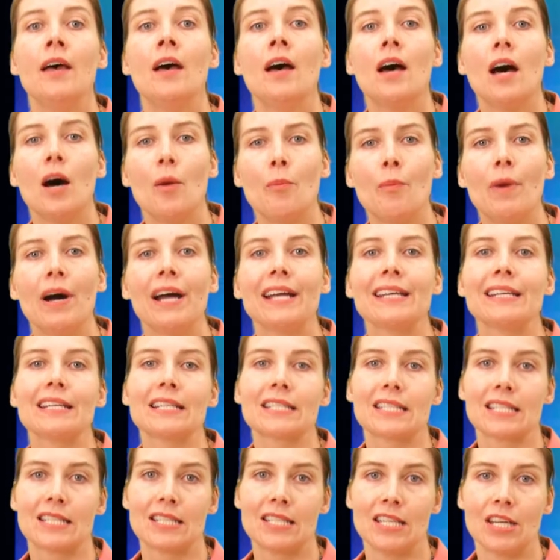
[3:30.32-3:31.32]
A minor
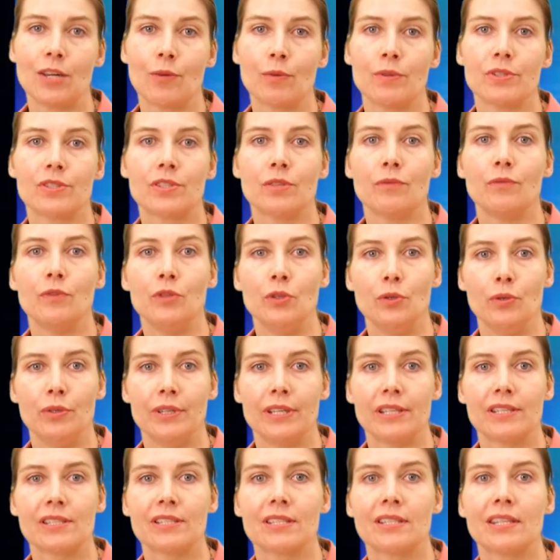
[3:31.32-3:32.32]
is a sequence of
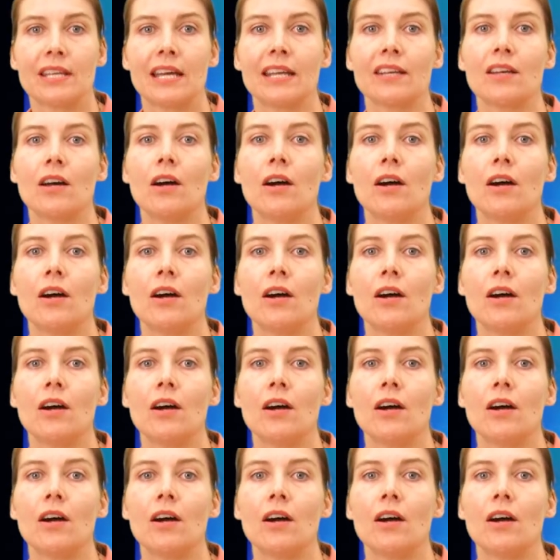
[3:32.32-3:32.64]
units that